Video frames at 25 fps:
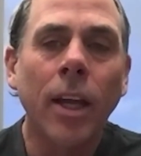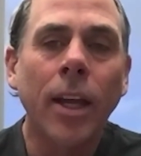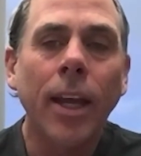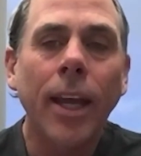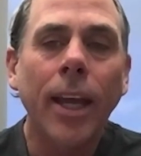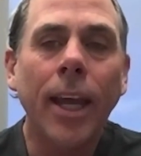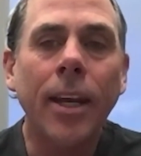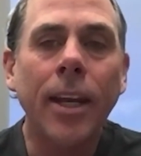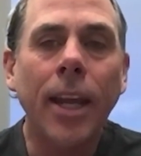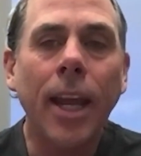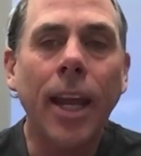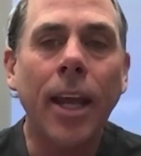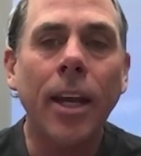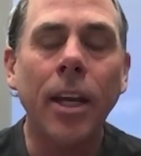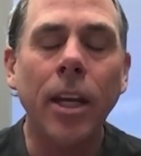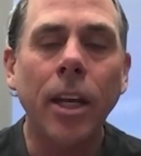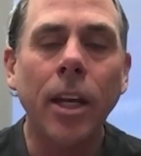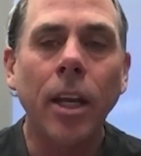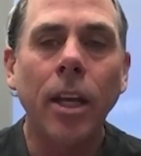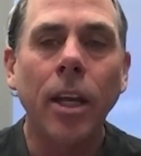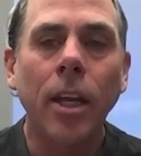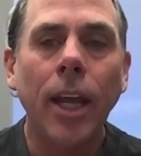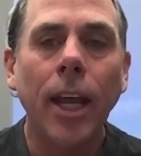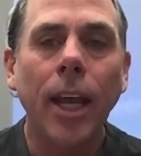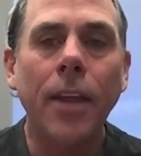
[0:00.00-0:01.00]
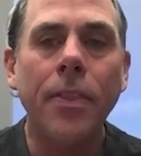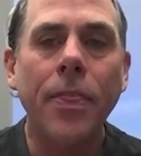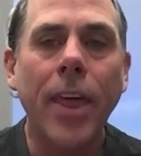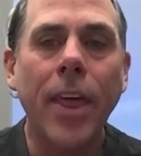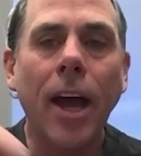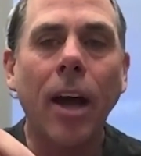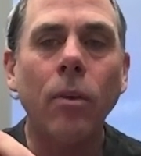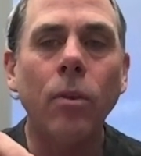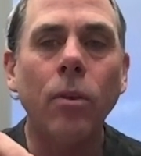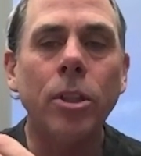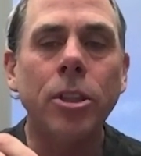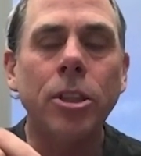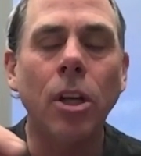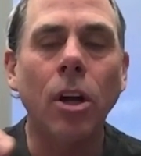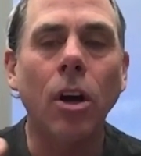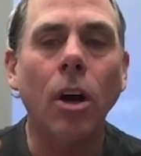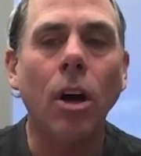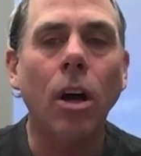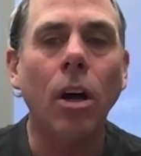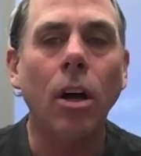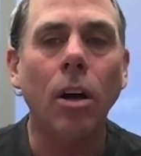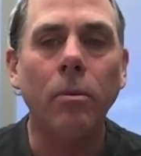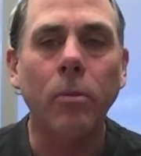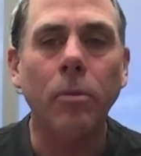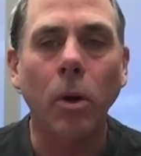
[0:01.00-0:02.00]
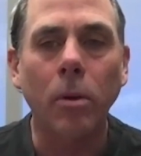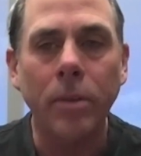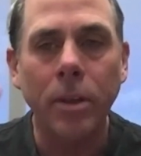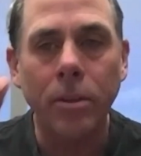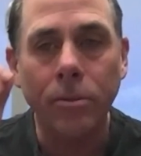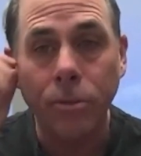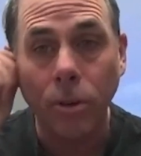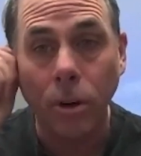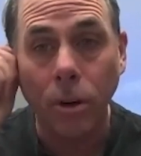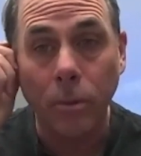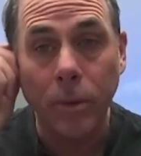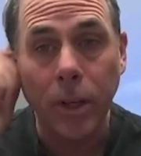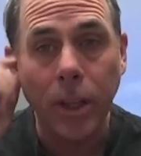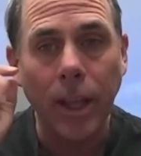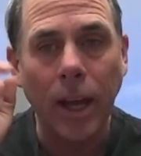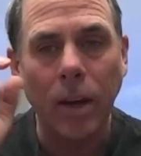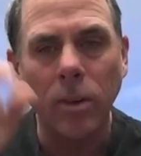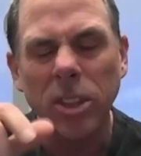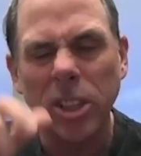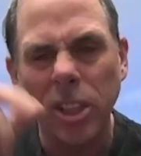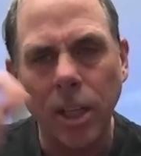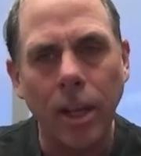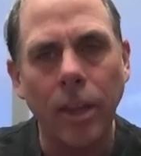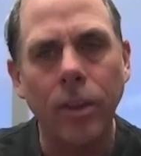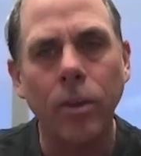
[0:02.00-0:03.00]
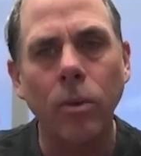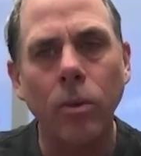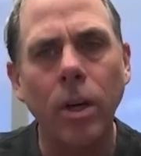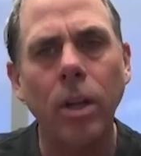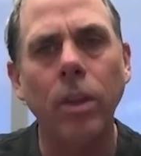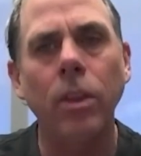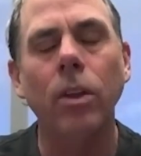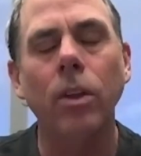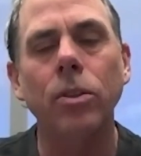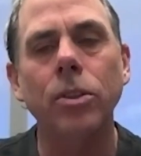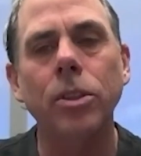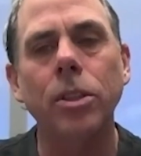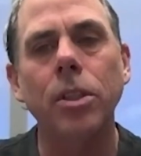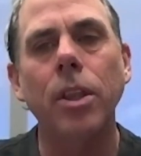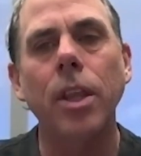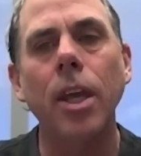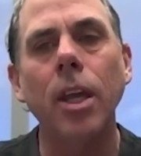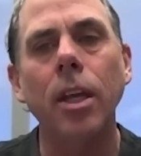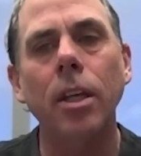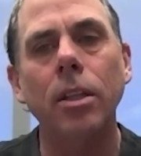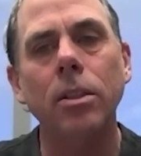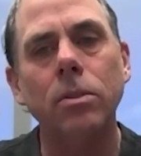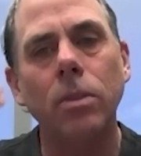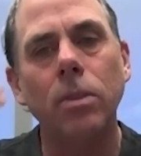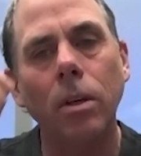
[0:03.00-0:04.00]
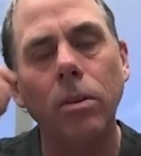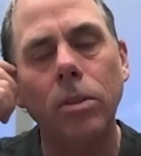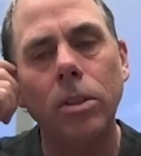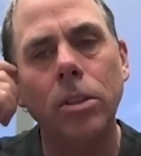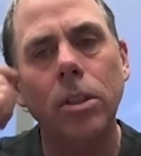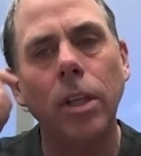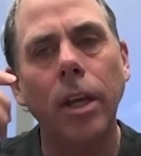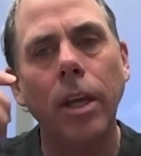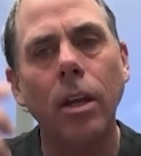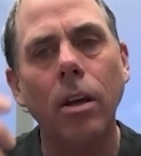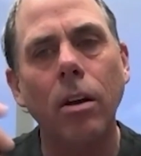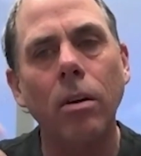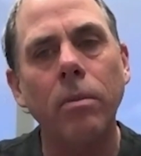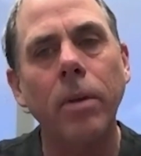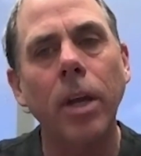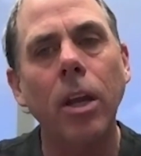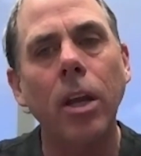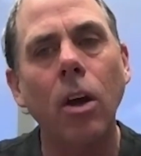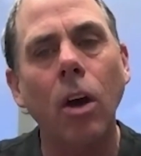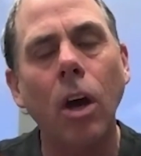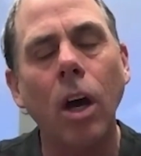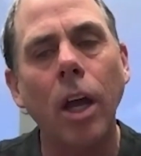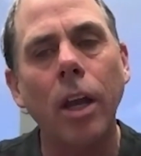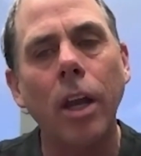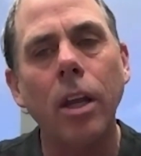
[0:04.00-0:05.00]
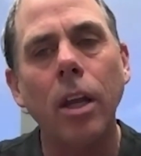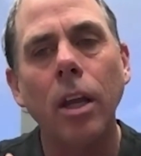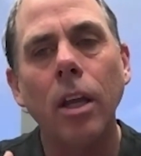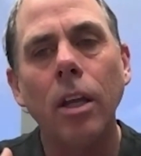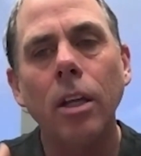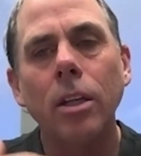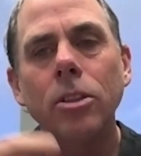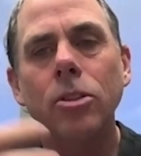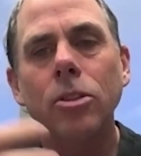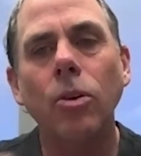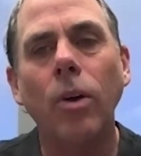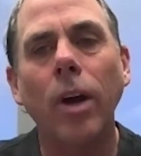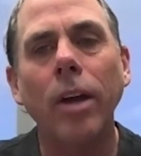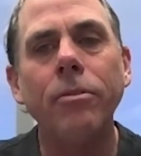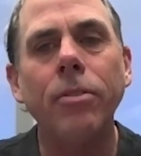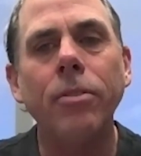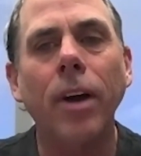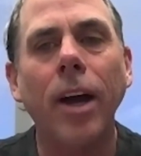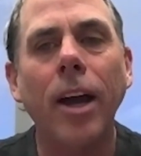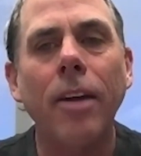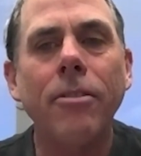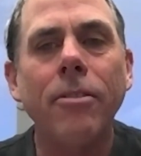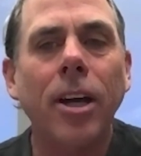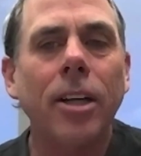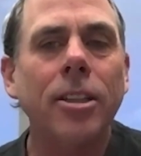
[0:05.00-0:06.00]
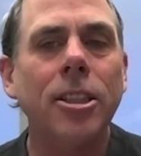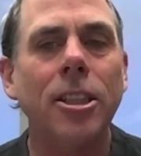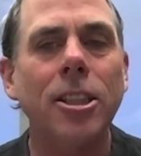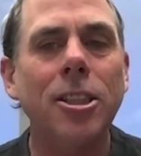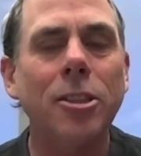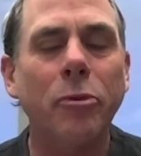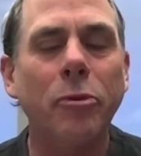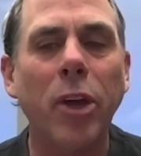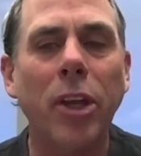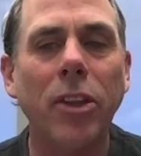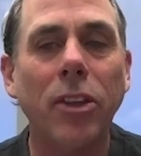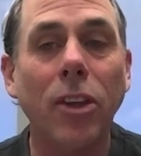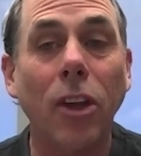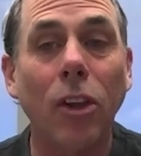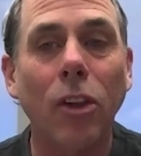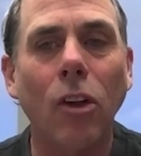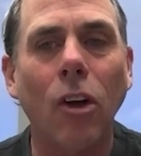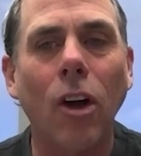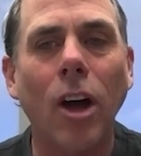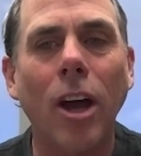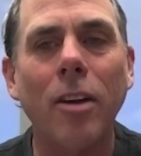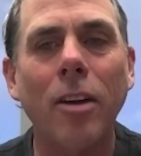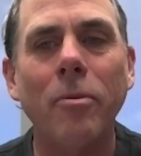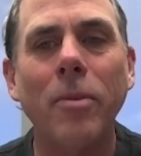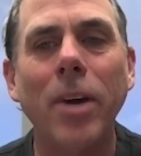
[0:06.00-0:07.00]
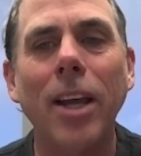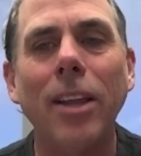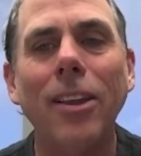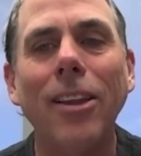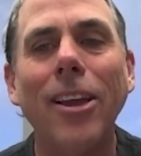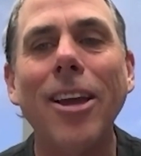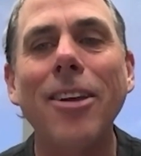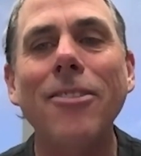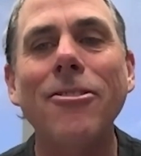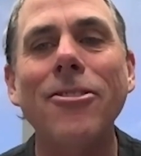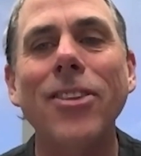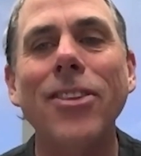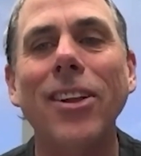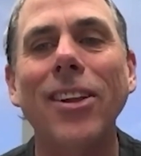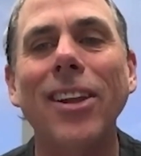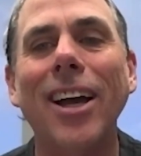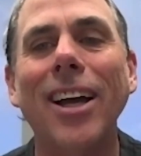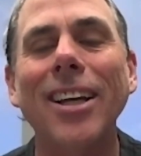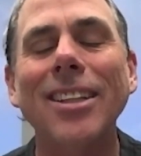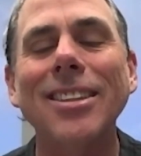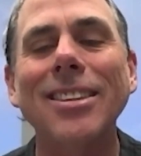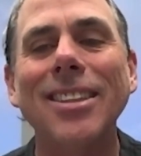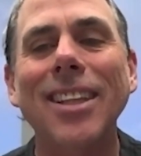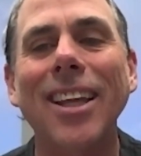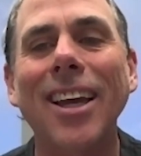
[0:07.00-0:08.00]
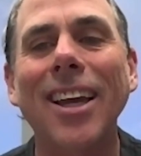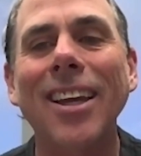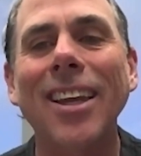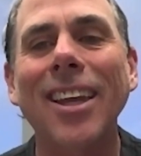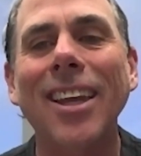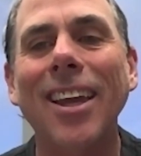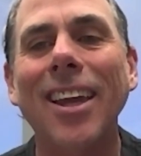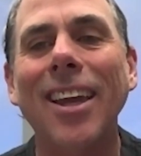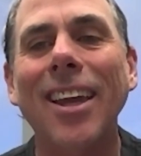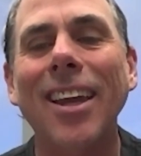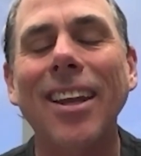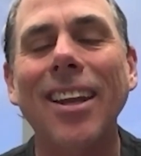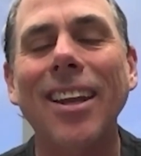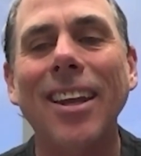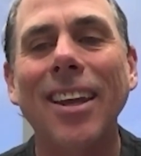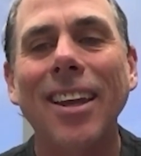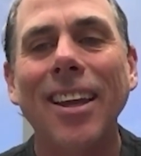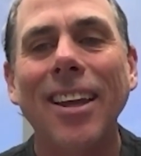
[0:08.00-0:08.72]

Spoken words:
And that was an aha moment for me. That was another one of those things where it was like, oh my God. So I've actually spent a lot of my life the last decade